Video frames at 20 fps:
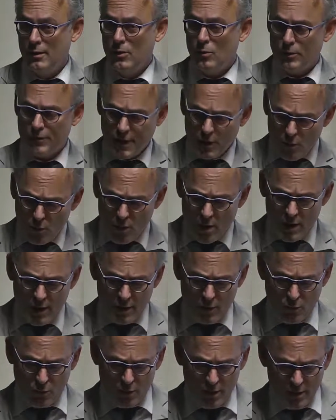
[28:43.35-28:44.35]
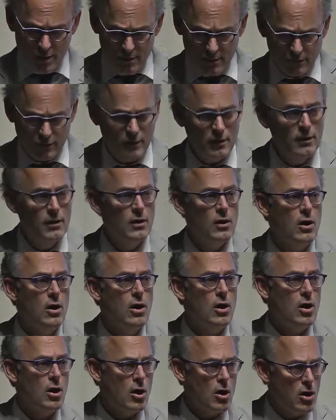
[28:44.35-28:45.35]
What they wanted was
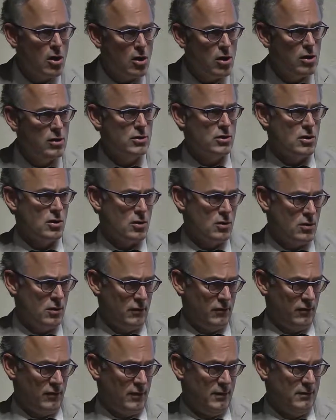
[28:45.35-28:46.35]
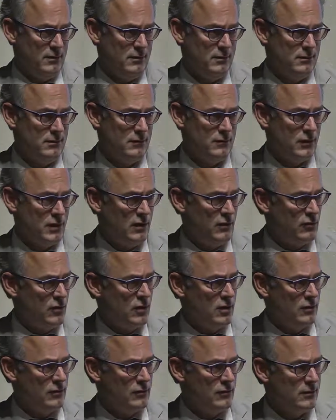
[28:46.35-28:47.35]
hard currency for these
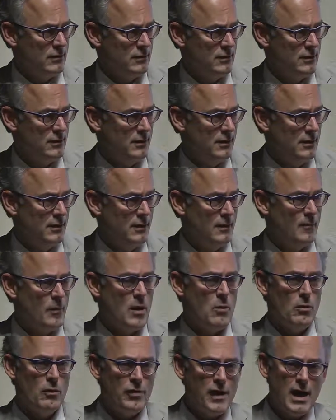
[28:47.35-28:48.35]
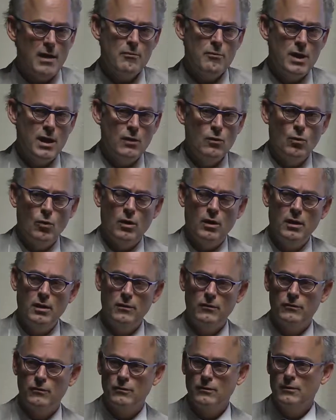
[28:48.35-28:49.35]
goods. And what that meant
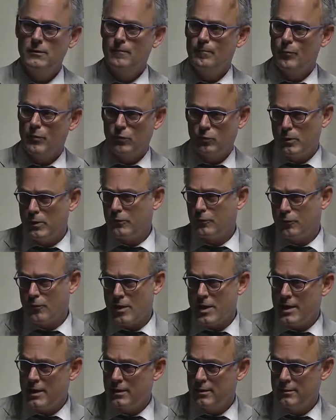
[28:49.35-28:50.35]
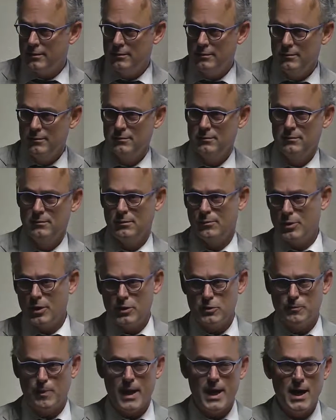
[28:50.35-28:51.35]
was the Swiss franc, the
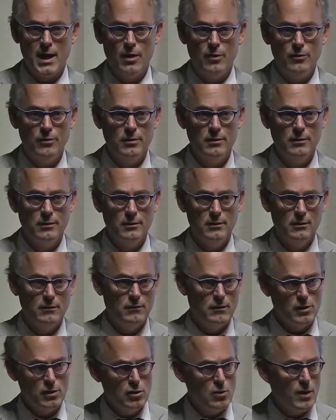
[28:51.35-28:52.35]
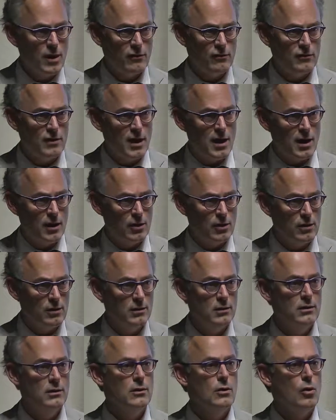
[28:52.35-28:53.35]
British pound, the US
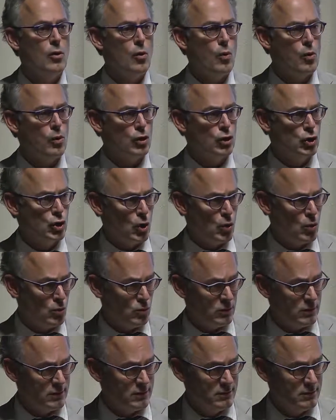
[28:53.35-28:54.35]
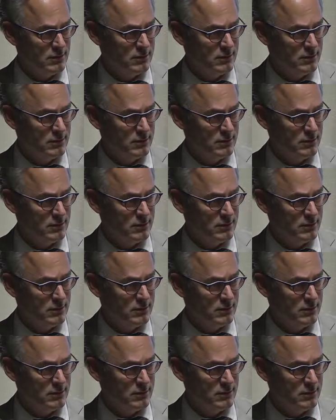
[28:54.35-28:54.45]
dollar, or gold.